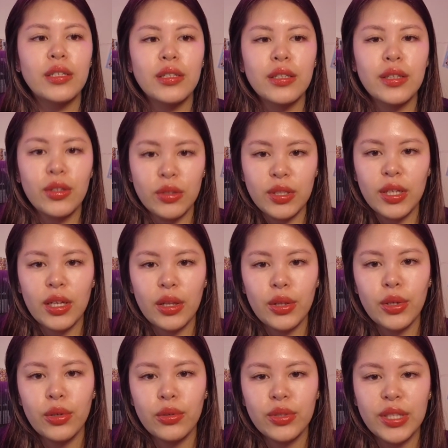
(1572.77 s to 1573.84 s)
There's like a
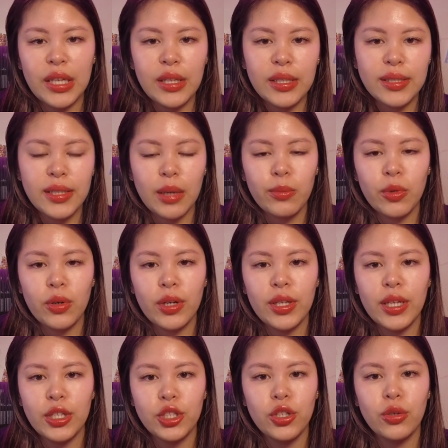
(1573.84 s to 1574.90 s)
little daily summary
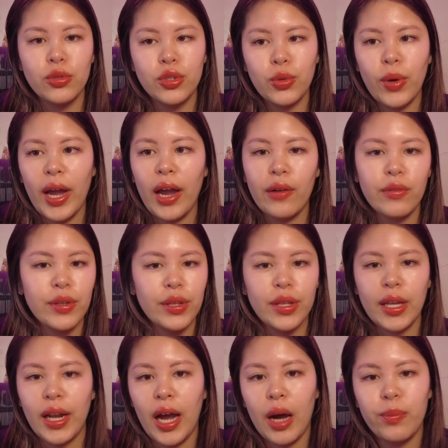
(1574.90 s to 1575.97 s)
that shows you everything
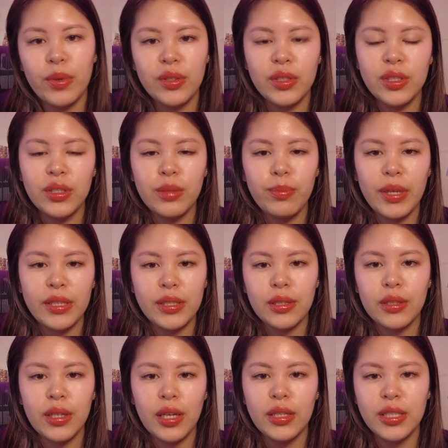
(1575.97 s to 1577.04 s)
that happened
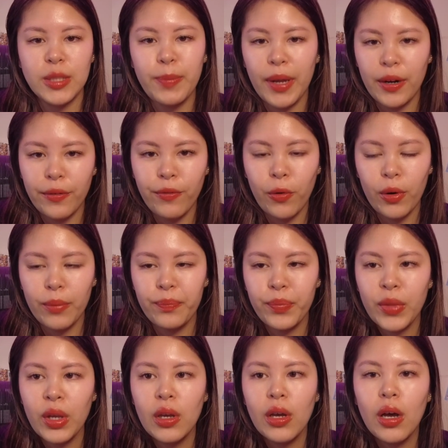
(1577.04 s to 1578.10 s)
basically in sped up form.
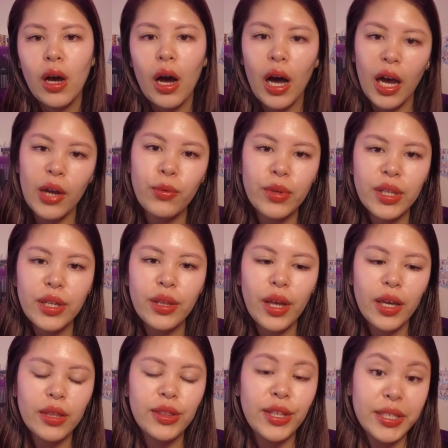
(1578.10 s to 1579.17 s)
I really
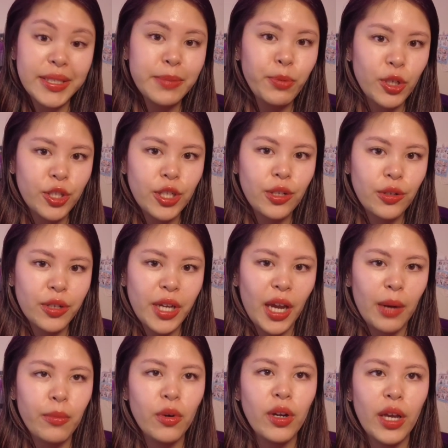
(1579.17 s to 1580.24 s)
like this particular
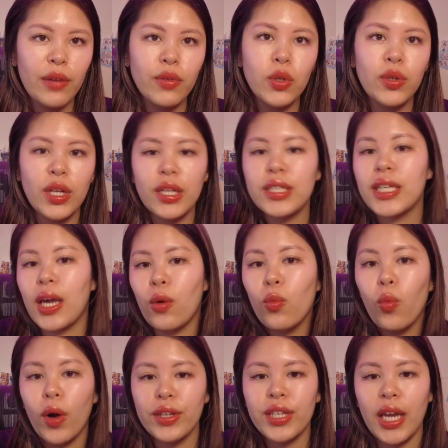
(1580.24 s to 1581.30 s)
camera. If you needed to get
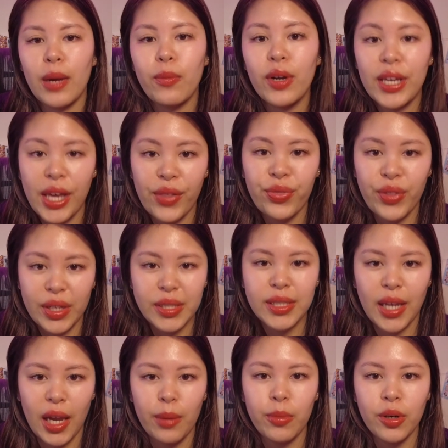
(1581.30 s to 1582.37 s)
one camera, get this
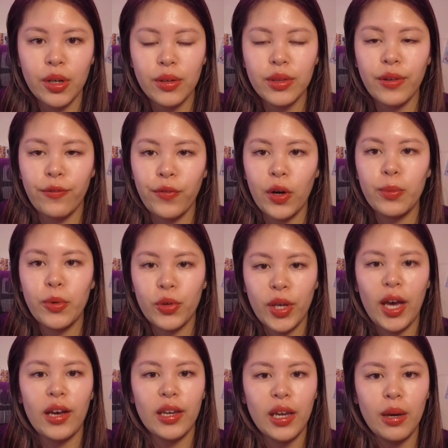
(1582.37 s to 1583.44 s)
camera, the Furbo
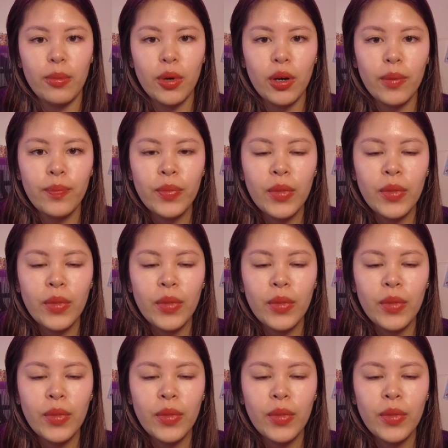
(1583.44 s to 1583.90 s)
Cat Camera.